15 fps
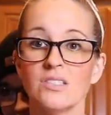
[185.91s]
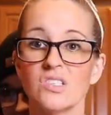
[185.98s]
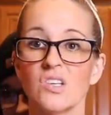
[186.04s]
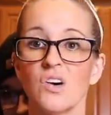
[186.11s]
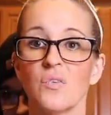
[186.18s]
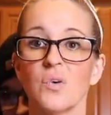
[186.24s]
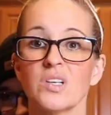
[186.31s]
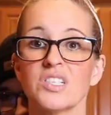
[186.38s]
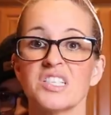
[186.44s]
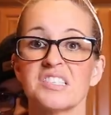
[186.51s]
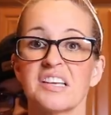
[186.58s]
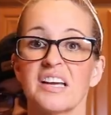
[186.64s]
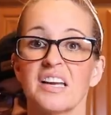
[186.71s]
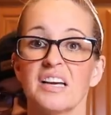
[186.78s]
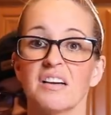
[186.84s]
so we're
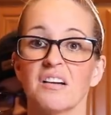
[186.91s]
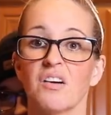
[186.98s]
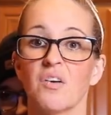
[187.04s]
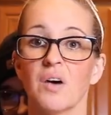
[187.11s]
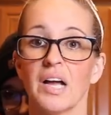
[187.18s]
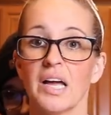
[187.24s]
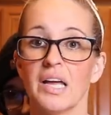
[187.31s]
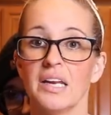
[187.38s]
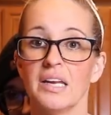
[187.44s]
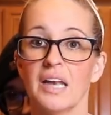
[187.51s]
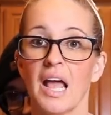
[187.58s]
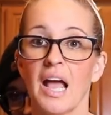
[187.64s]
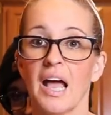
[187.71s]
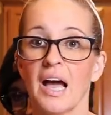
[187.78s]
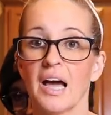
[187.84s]
just gonna go ahead
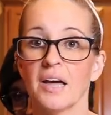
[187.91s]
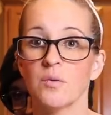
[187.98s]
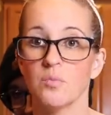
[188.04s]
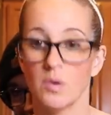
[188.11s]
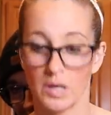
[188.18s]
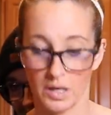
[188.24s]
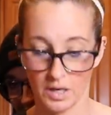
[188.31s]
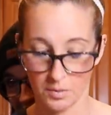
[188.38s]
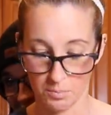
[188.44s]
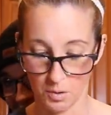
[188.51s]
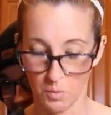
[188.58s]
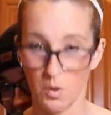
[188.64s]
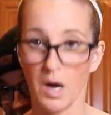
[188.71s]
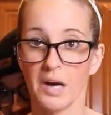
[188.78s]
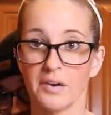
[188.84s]
and add one cup
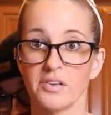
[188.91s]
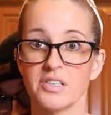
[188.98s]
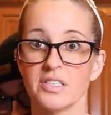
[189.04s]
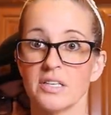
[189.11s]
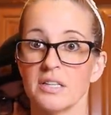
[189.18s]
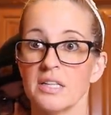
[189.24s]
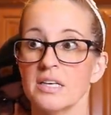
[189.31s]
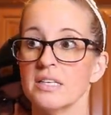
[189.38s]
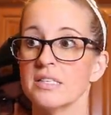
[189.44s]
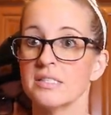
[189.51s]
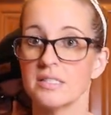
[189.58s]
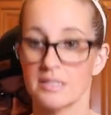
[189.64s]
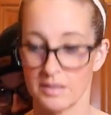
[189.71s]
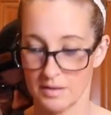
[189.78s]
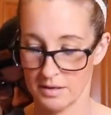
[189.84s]
of water to
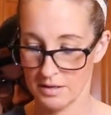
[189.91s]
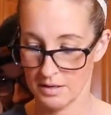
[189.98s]
this.